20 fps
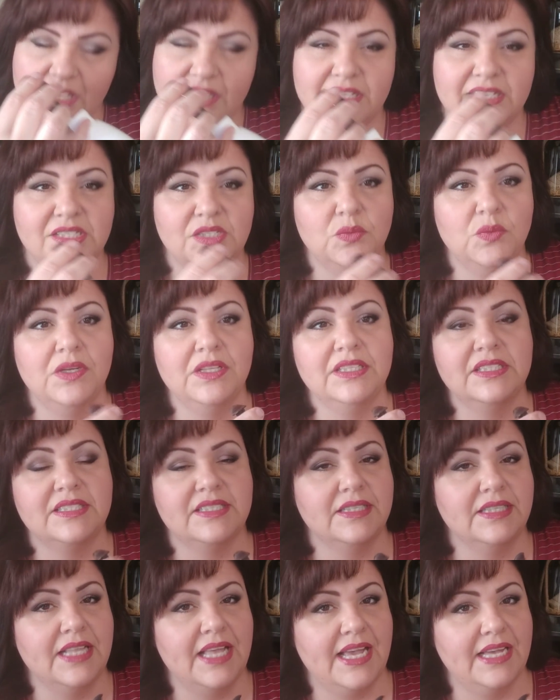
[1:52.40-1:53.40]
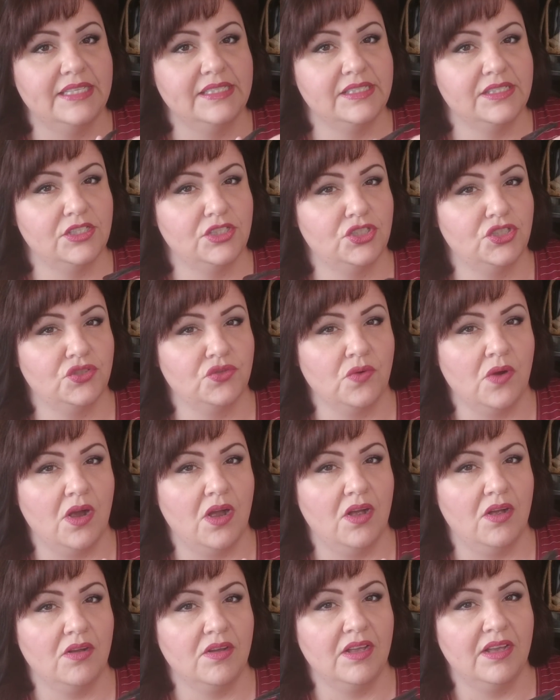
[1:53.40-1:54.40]
This one's less
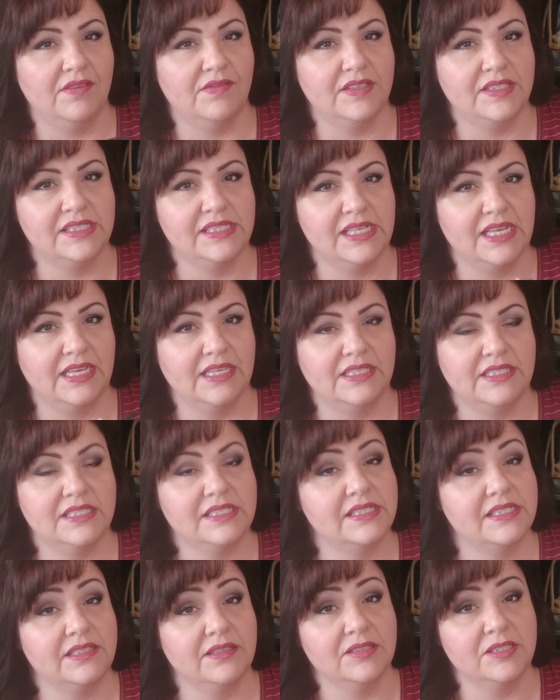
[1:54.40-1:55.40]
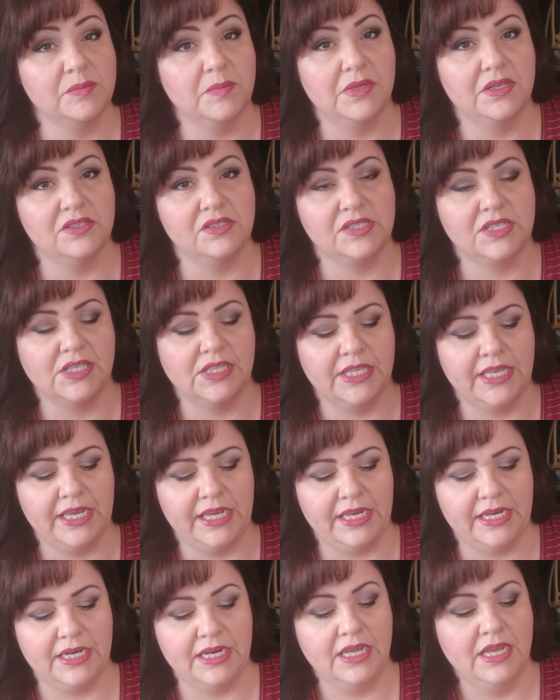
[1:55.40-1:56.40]
strong of a scent, still smells
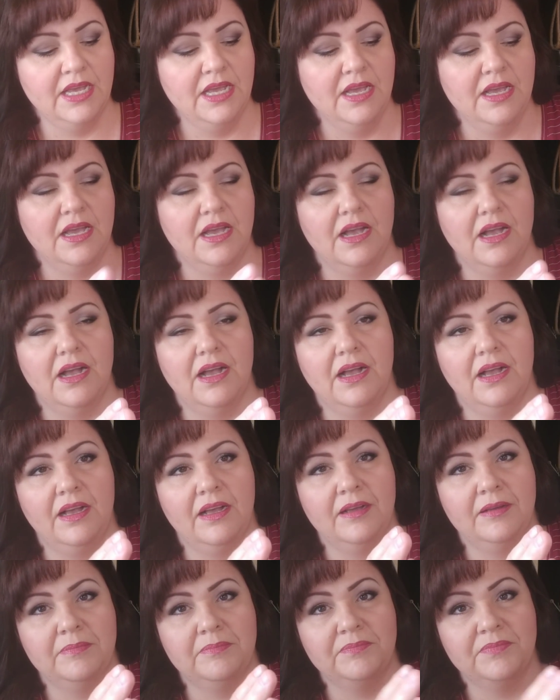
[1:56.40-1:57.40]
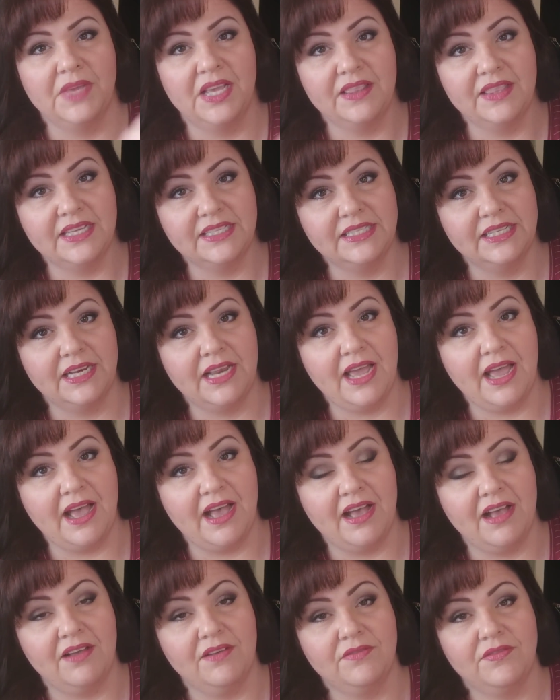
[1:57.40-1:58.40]
clean, and they did
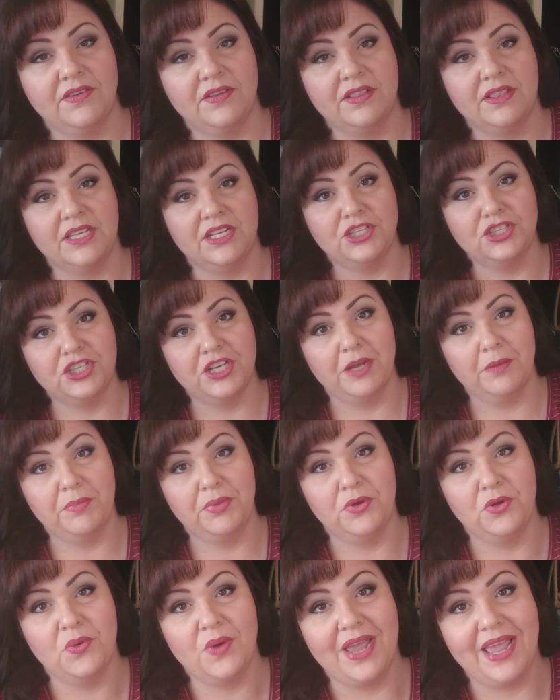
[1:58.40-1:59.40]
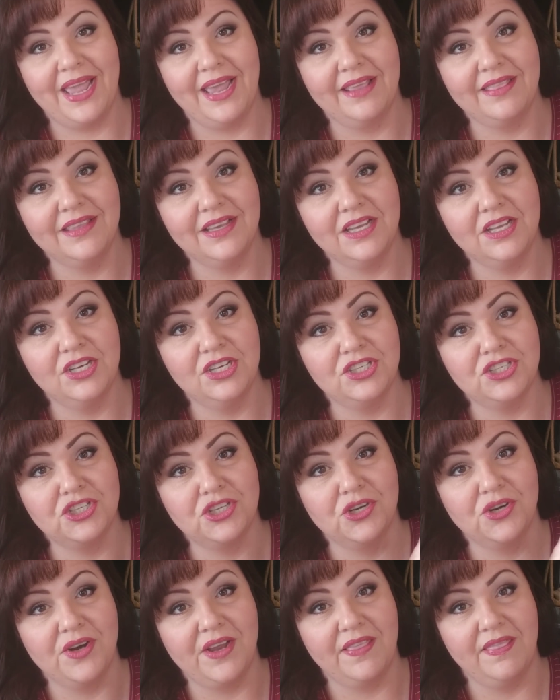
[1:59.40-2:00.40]
have the shampoo and the
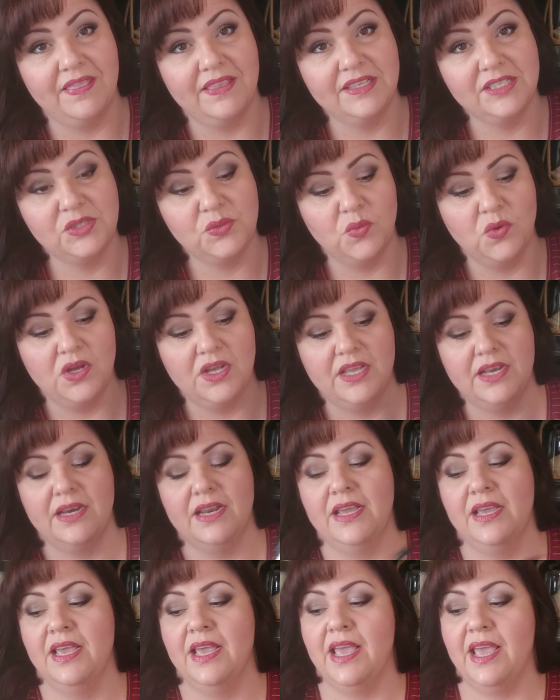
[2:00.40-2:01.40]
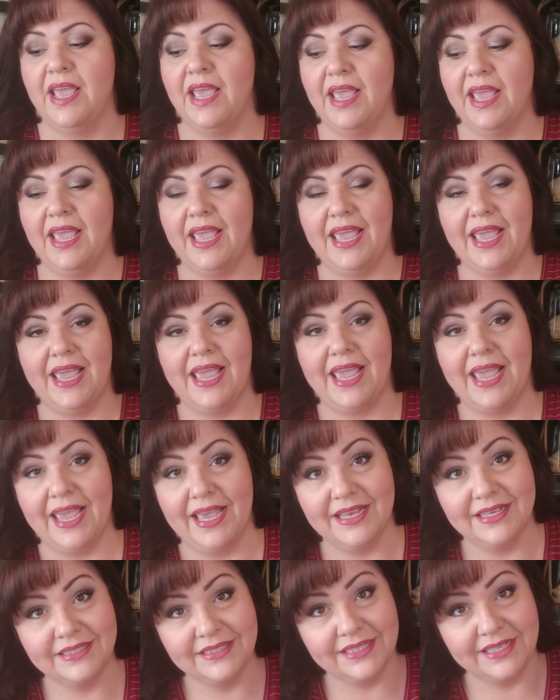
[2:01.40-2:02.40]
conditioner in this one
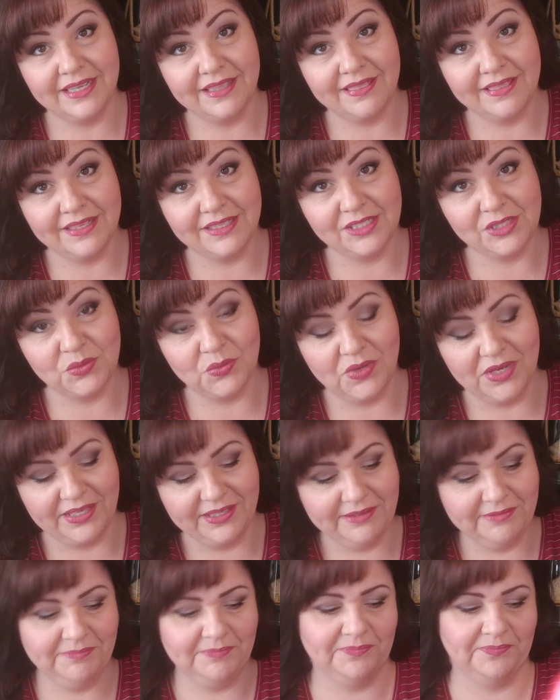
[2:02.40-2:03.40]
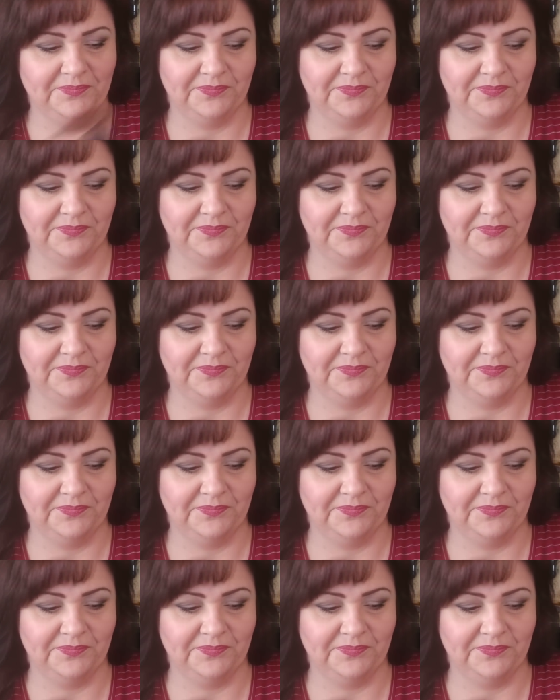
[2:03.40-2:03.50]
and in this one.